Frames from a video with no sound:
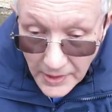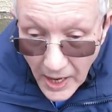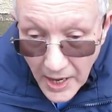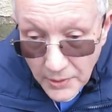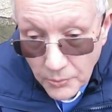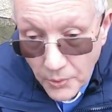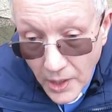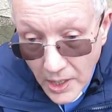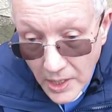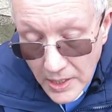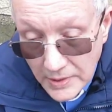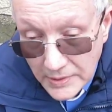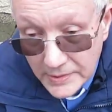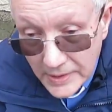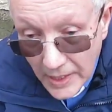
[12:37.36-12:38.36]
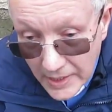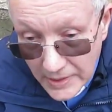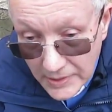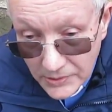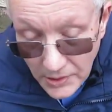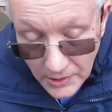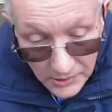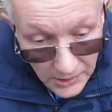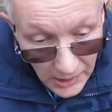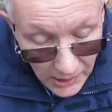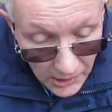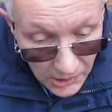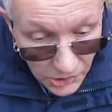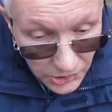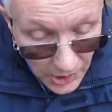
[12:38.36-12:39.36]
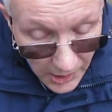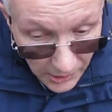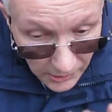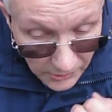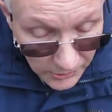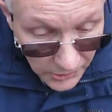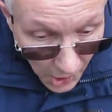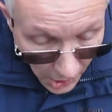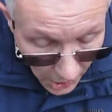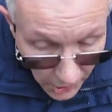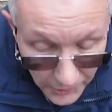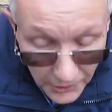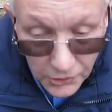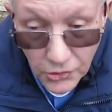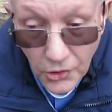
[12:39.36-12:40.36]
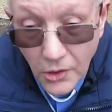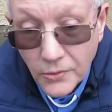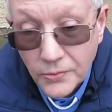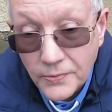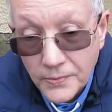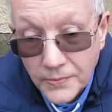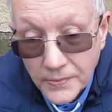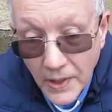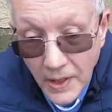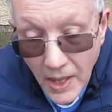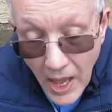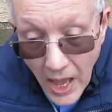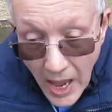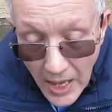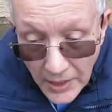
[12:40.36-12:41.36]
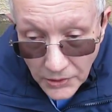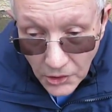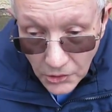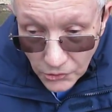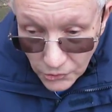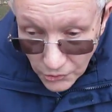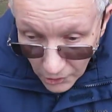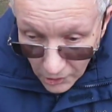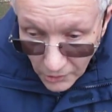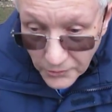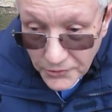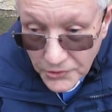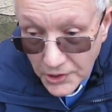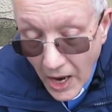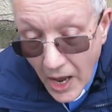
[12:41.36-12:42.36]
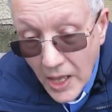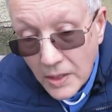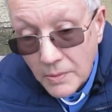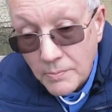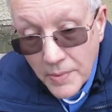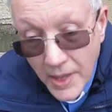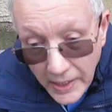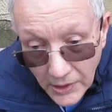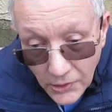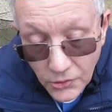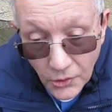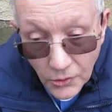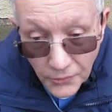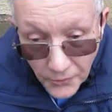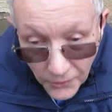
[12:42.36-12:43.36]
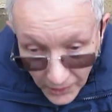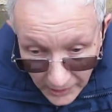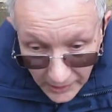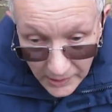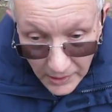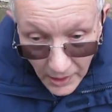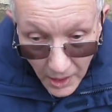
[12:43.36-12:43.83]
Thy word says, ye shall know the truth, and the truth shall make you free.